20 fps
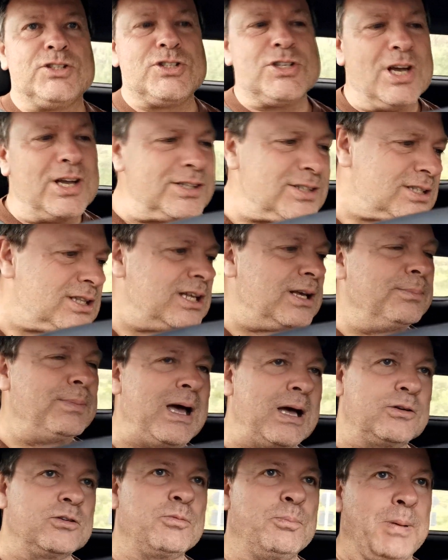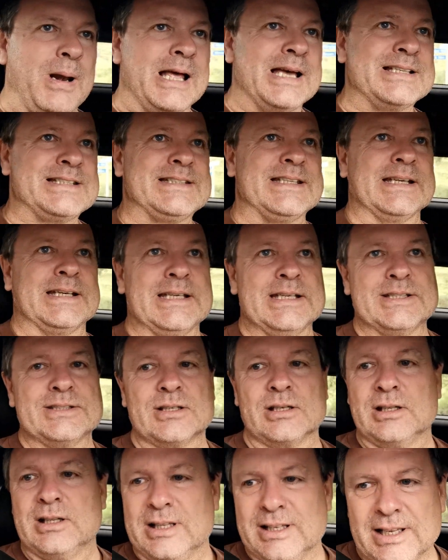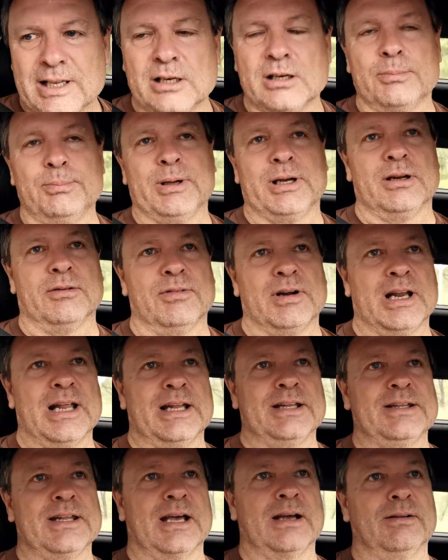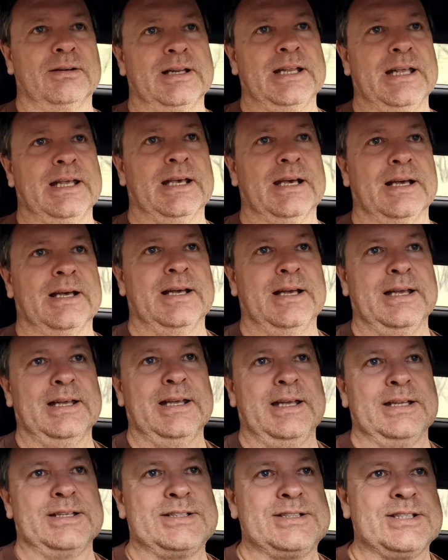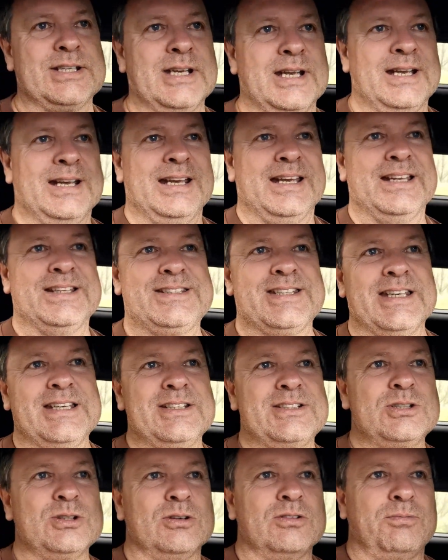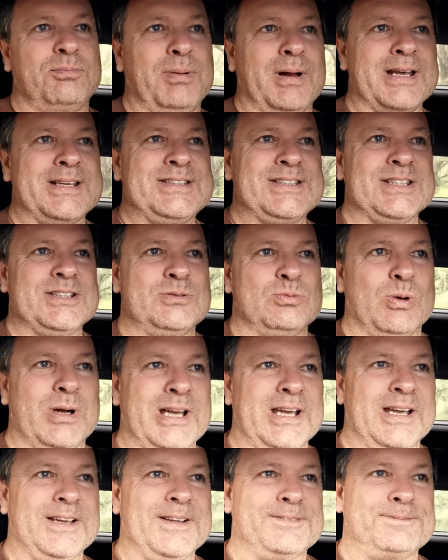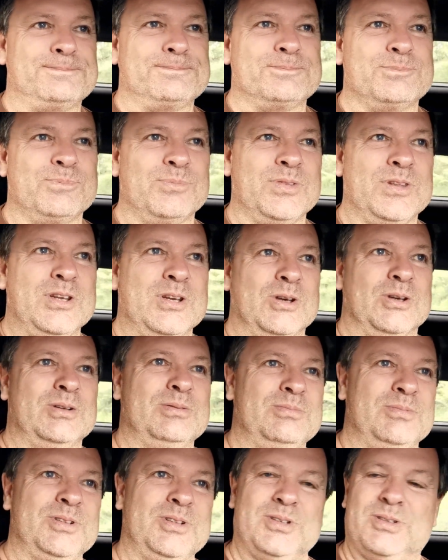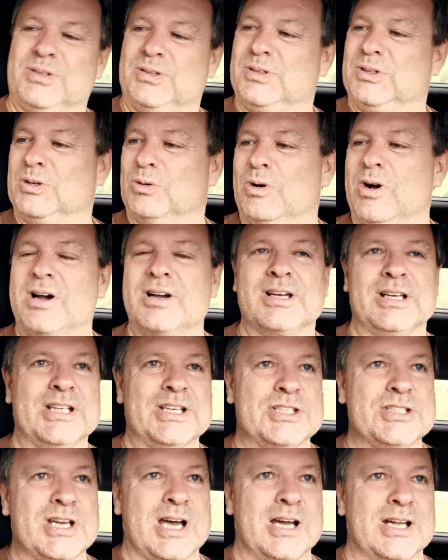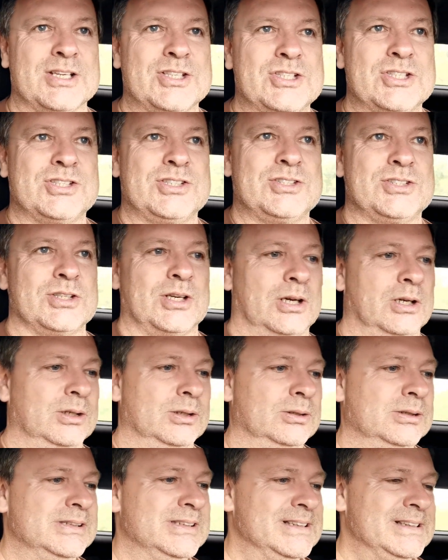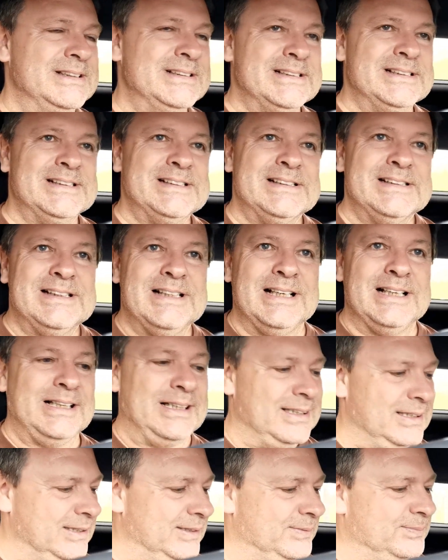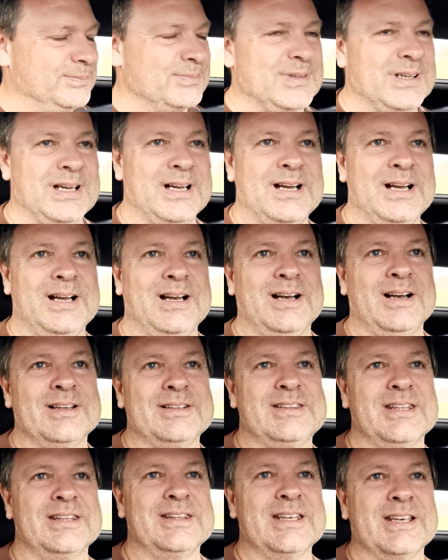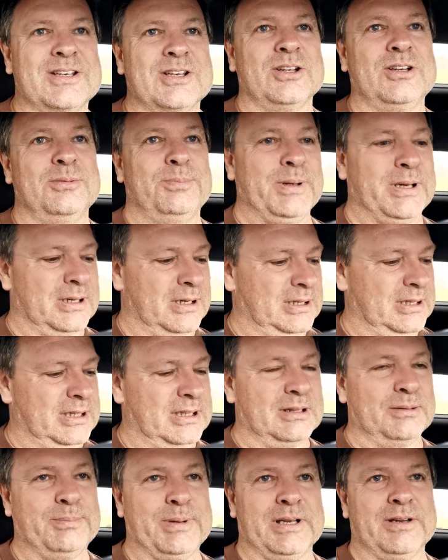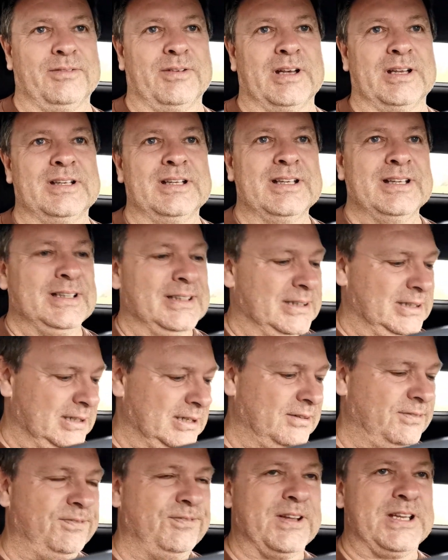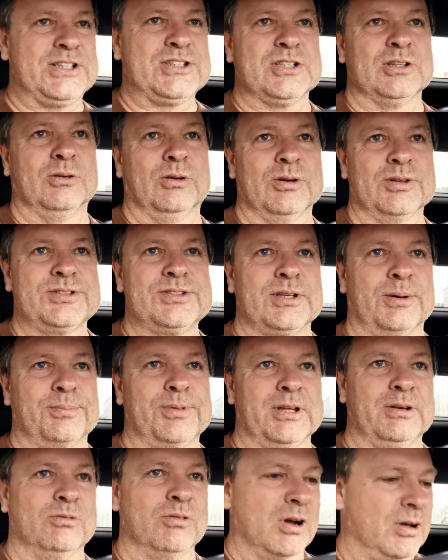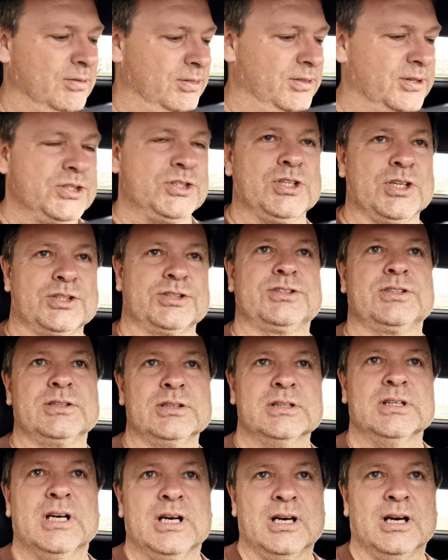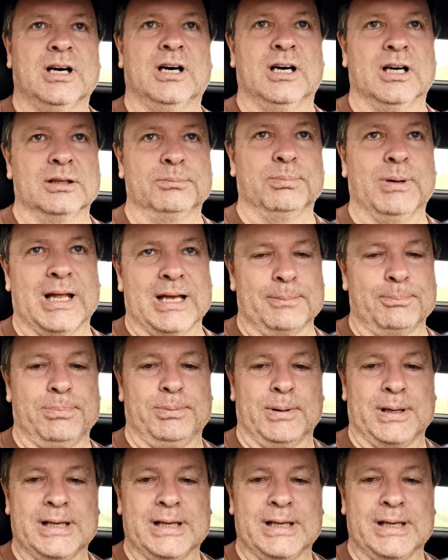Just the amount of plastic is a little bit of a letdown here. It's in sort of places where you are going to touch, so I think there could have been a little bit of a feature or something rather than just hard black